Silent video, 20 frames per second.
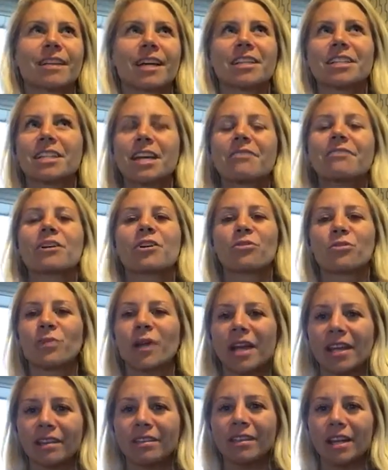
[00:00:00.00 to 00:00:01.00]
just have a
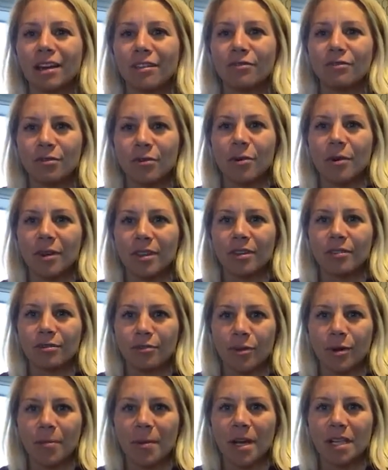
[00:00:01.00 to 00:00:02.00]
great love for the
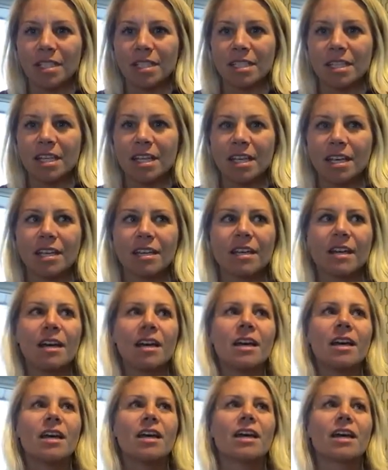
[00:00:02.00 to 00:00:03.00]
formats. They
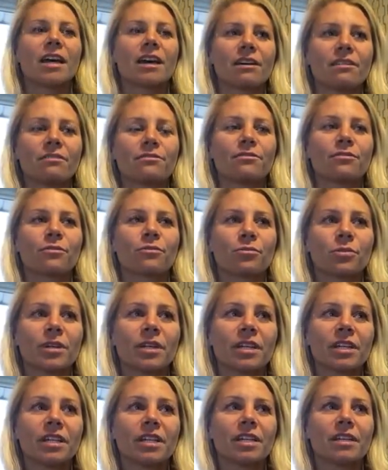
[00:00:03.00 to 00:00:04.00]
have
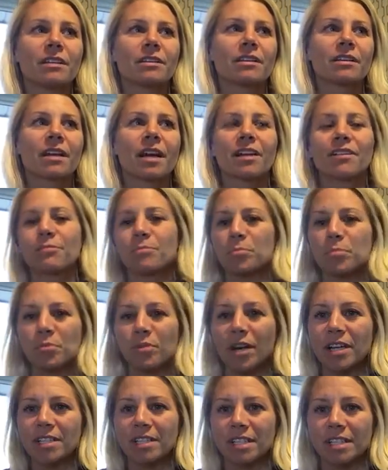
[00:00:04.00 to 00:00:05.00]
really kind of
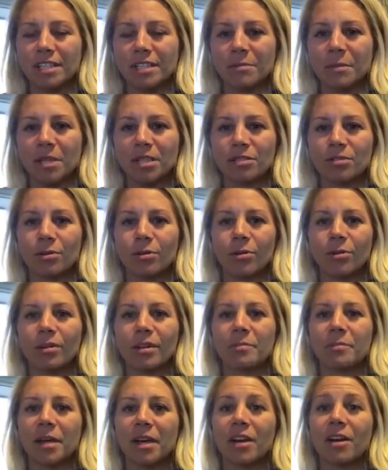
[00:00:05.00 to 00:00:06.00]
pressed into my
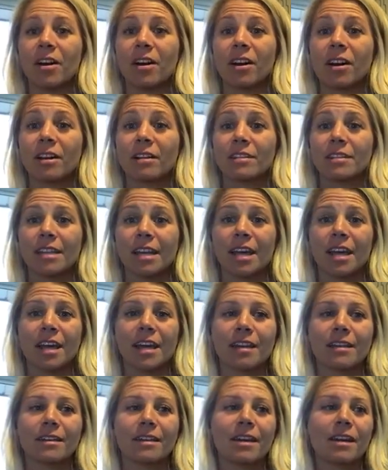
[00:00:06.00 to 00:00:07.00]
soul and my heart,
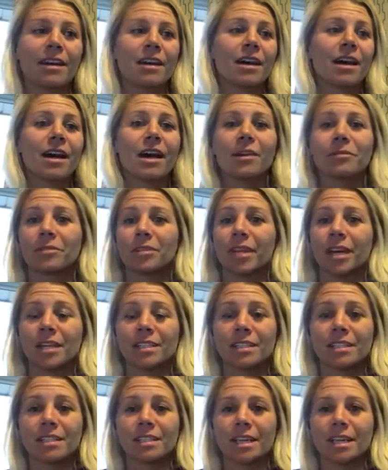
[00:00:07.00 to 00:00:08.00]
and I would
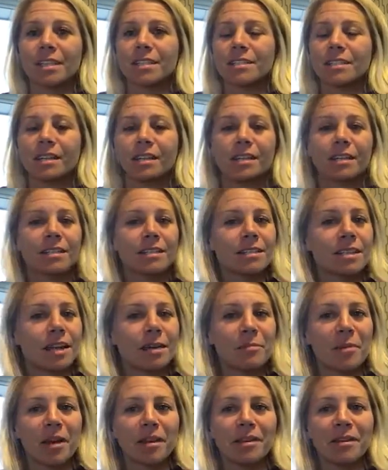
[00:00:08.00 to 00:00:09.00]
like to say Insanity is
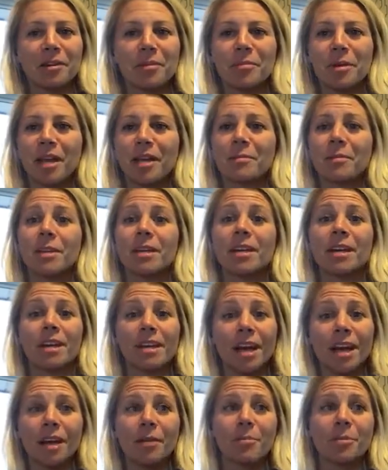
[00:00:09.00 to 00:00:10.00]
like my little baby
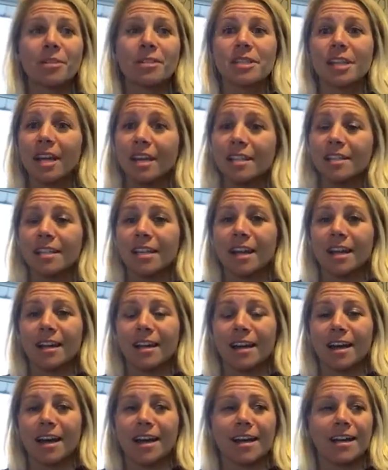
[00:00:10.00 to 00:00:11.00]
and I protect
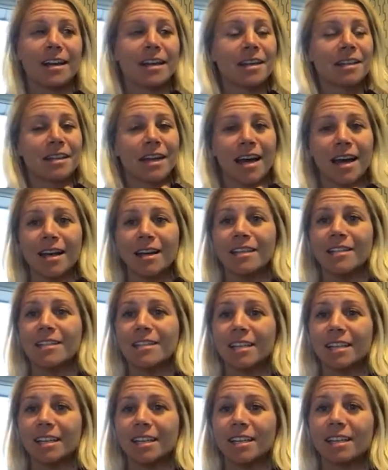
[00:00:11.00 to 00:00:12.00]
that guy, and that
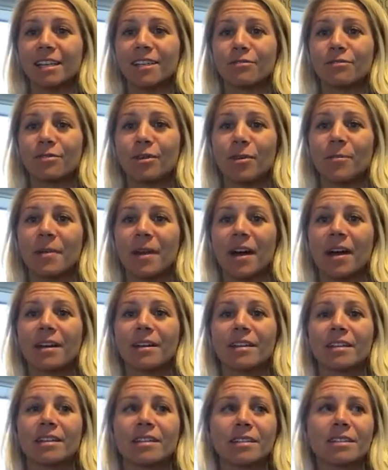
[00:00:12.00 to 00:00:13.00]
Insanity
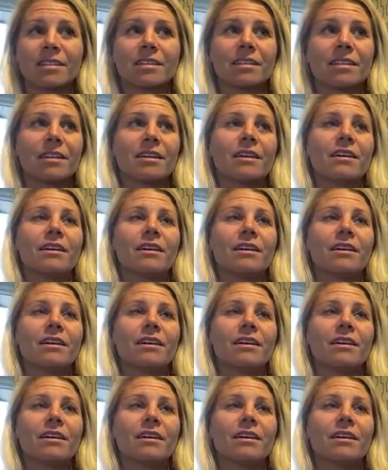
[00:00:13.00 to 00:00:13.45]
format is,